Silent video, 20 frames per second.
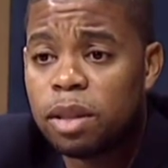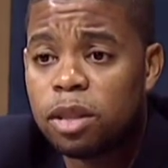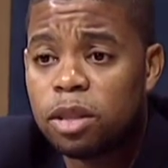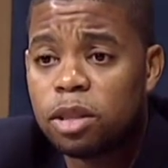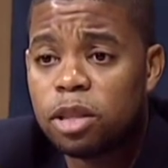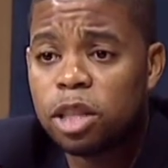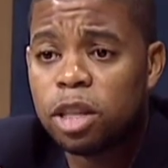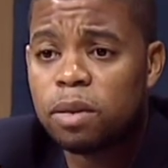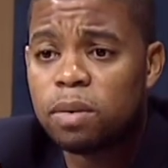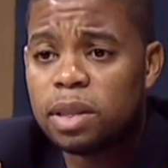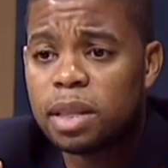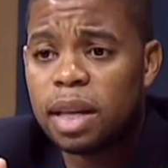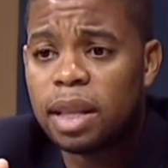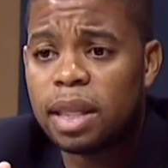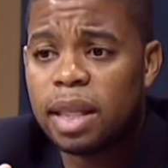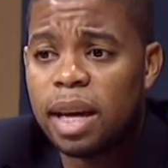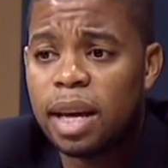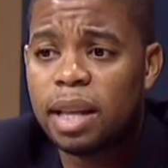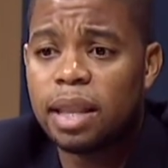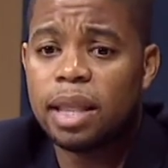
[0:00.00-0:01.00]
the church. I
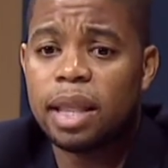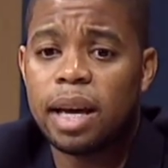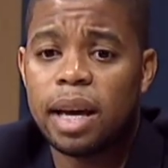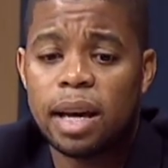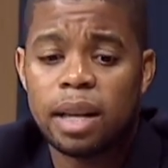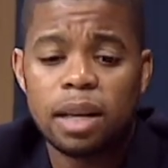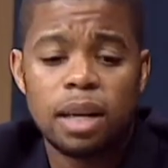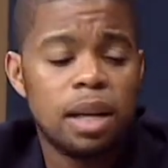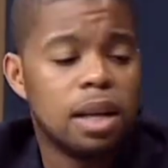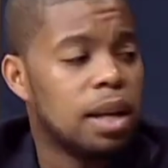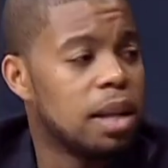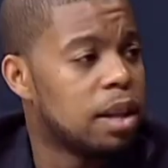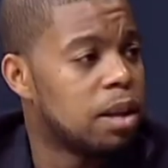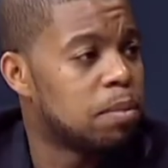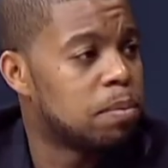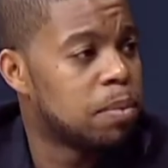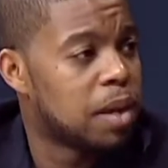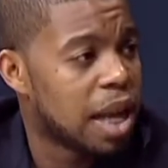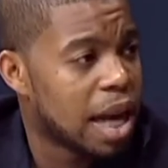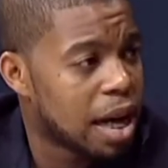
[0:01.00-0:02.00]
think that the
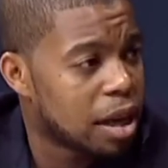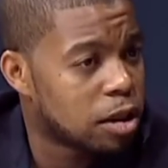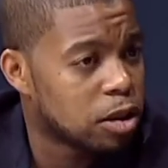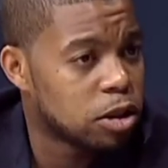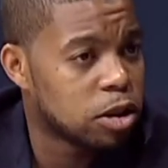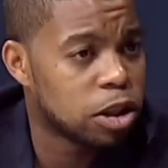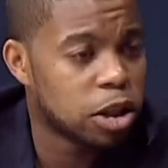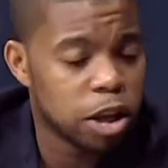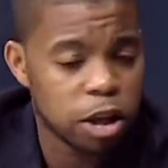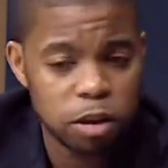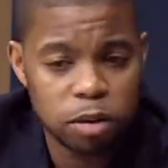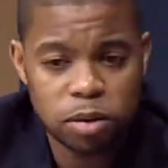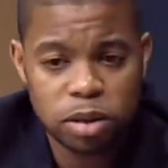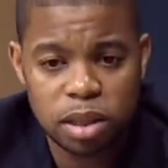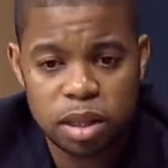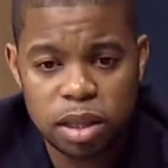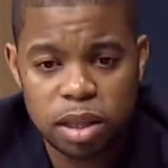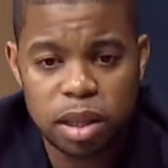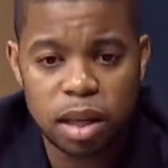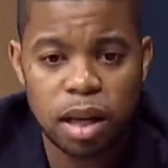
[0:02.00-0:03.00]
Black
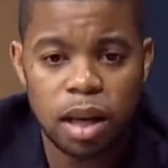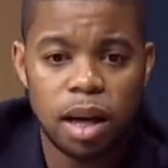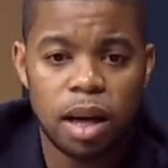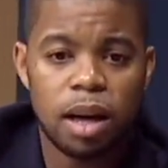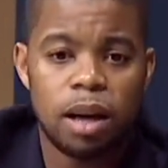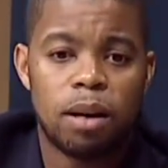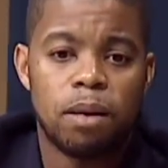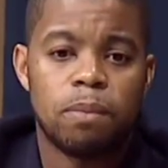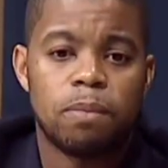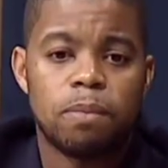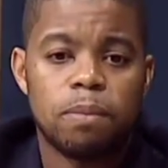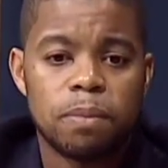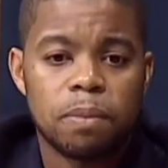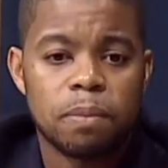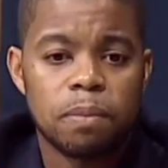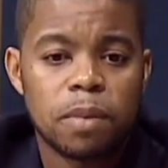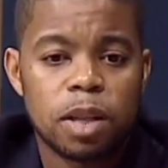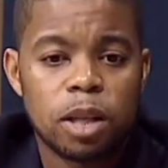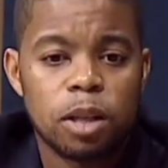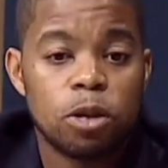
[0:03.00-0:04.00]
church
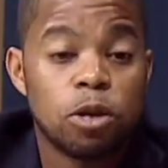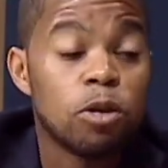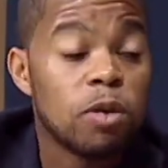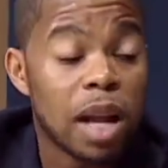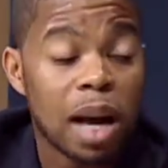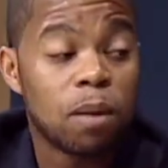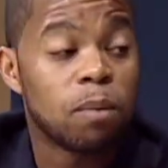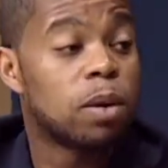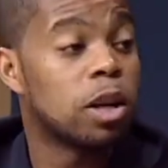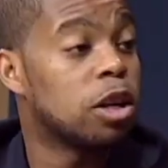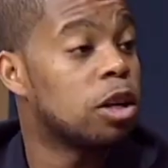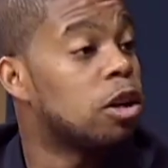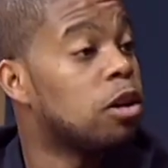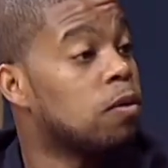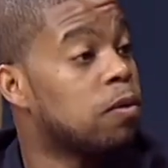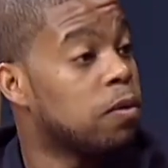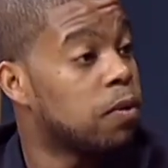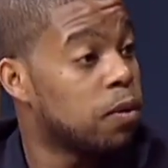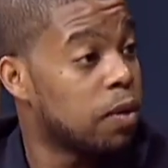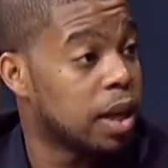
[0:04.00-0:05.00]
do not want to
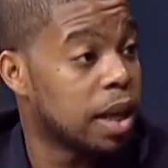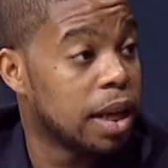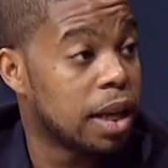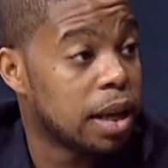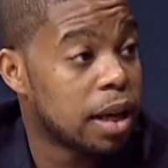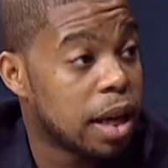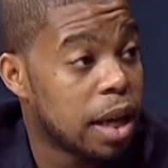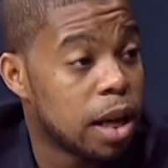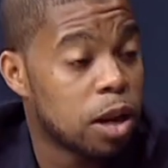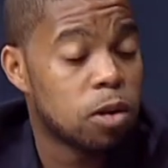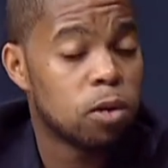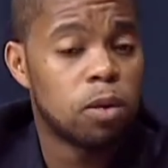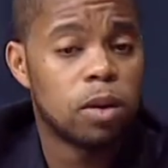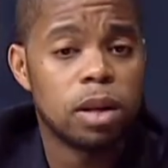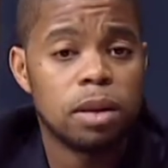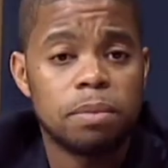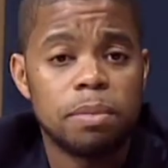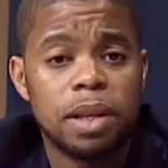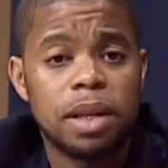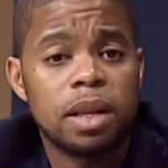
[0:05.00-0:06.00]
confront it head
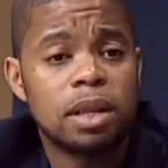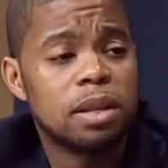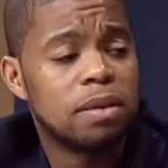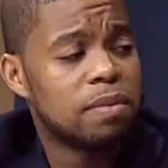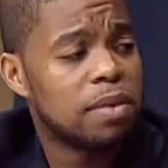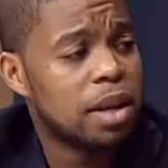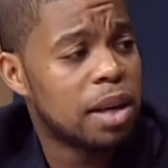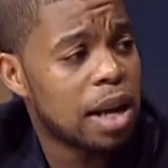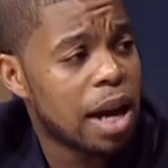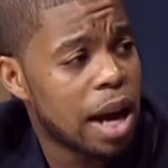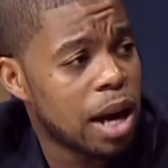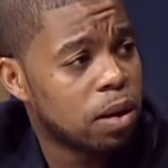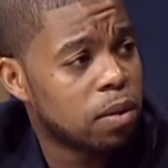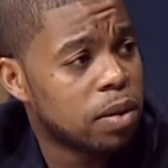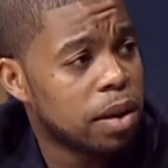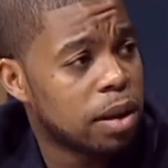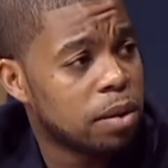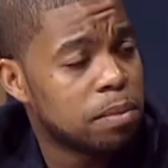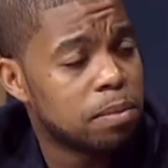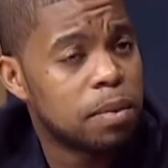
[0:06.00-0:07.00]
on because of denial.
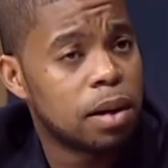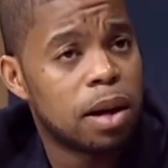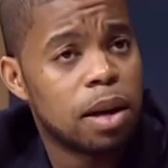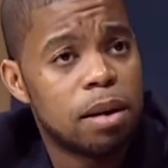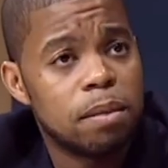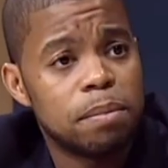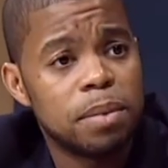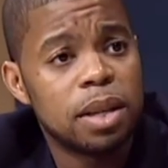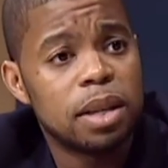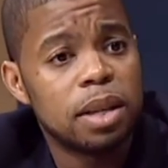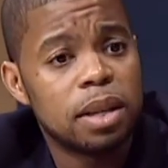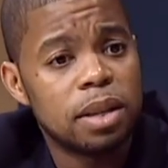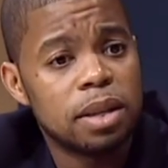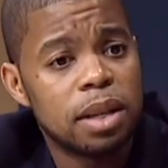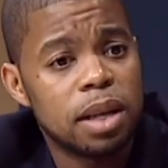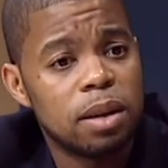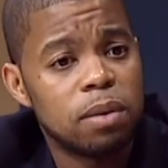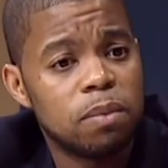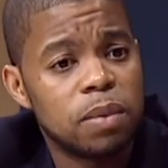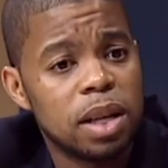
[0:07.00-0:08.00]

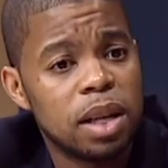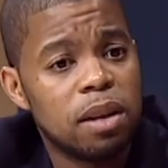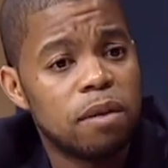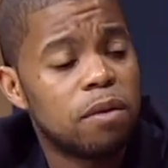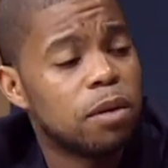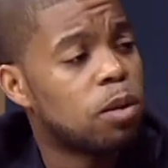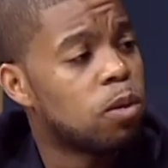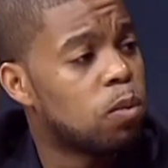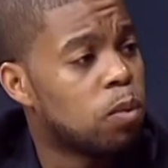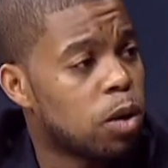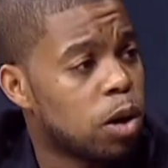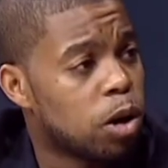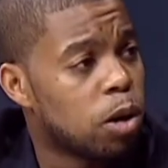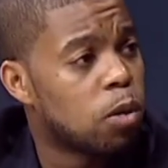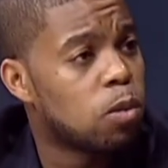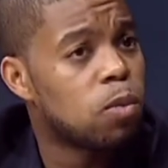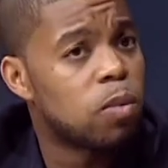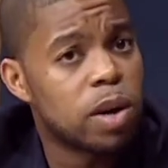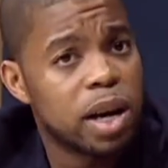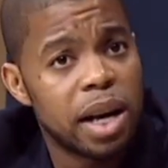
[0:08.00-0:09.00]
And we live in a
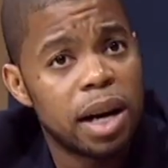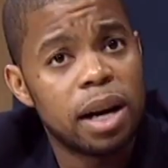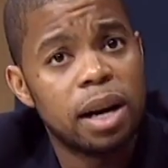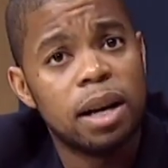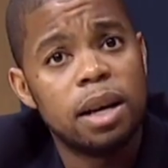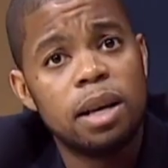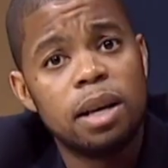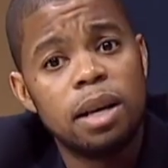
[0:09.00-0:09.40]
world where